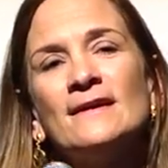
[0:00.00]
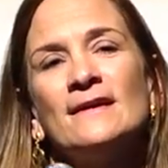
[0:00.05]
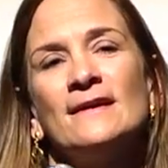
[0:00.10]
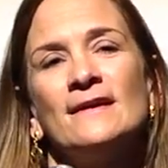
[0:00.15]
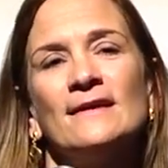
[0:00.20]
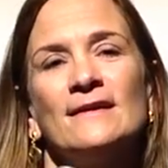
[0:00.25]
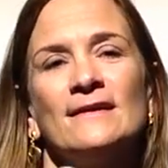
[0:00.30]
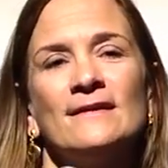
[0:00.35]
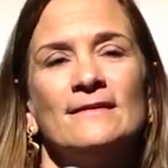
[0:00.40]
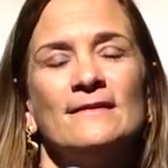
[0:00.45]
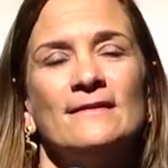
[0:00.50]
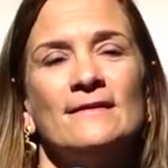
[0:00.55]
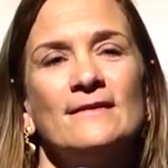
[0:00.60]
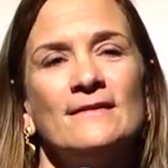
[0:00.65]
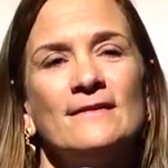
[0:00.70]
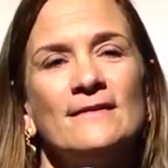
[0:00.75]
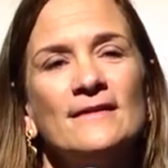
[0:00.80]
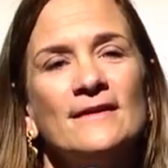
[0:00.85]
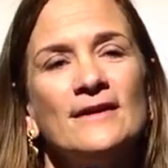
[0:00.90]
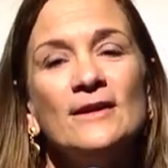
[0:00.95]
And
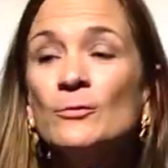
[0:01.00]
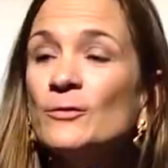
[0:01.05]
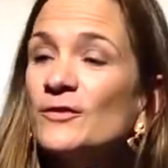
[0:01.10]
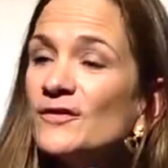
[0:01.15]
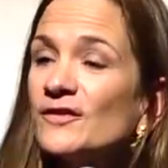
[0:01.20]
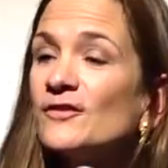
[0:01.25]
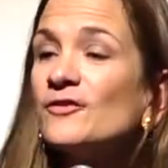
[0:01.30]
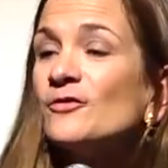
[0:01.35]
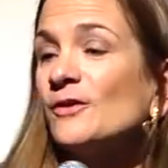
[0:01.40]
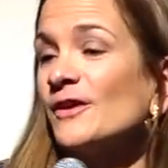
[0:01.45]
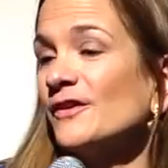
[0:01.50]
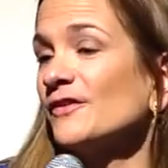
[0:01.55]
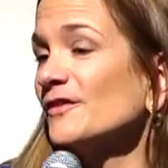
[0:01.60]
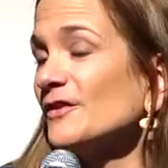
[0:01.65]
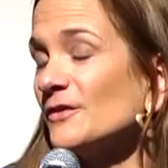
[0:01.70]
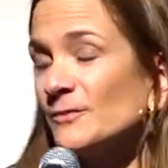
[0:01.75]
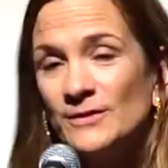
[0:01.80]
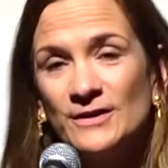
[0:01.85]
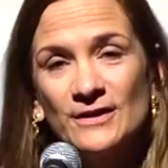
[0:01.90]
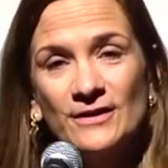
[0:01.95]
uh, it was
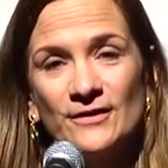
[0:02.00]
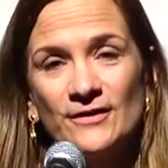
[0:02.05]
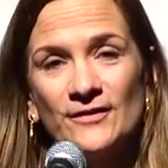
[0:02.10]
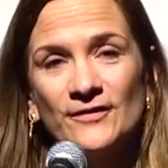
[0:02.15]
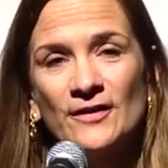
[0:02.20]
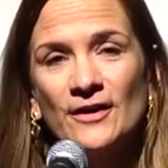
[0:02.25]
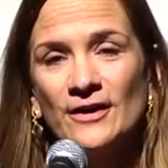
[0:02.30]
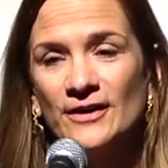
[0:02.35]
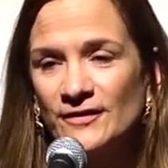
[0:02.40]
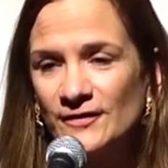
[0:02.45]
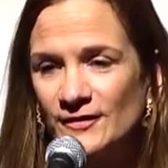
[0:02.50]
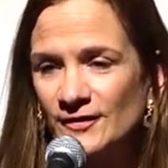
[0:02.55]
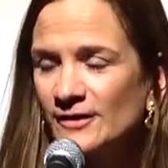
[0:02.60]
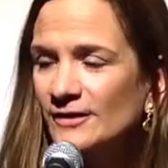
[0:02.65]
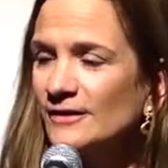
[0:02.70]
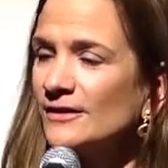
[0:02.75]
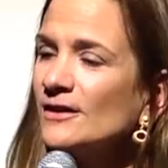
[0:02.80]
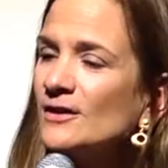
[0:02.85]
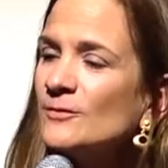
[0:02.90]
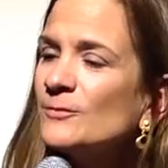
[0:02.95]
interesting because I
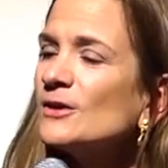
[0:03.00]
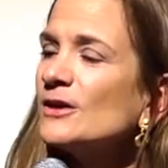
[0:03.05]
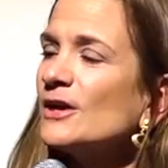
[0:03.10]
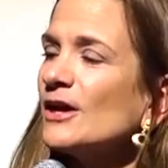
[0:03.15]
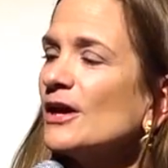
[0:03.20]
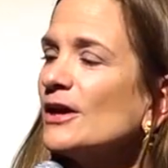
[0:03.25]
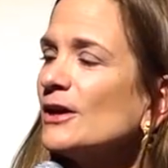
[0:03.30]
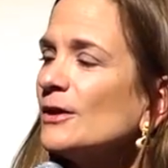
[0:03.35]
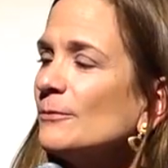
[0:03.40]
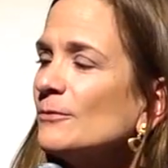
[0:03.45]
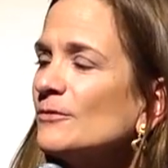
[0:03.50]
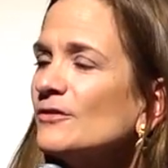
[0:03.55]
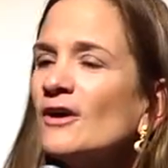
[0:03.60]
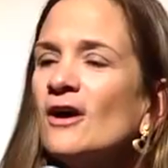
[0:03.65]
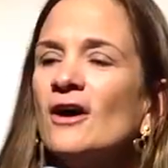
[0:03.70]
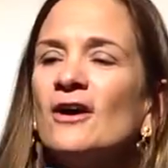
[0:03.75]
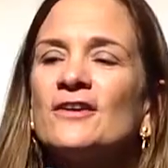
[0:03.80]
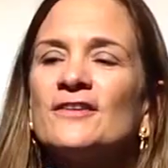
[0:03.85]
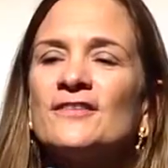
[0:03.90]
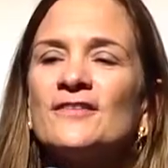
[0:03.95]
suddenly became
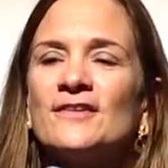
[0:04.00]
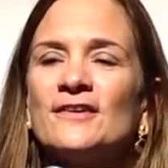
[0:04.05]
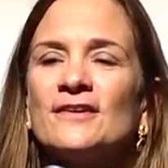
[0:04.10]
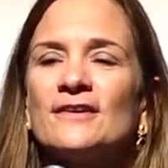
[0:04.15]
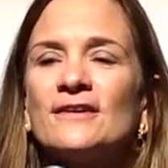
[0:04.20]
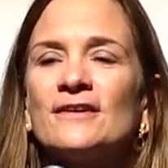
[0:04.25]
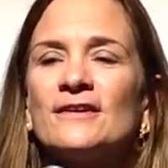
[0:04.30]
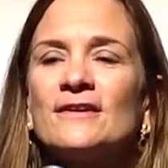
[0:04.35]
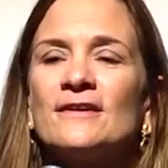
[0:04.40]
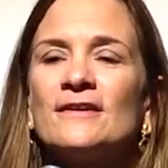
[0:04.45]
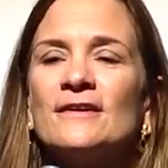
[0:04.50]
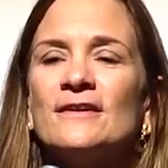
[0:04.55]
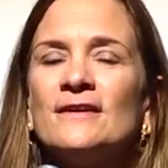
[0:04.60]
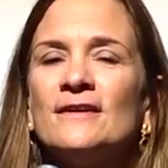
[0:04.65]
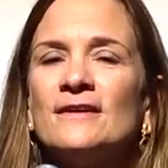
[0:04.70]
toxic.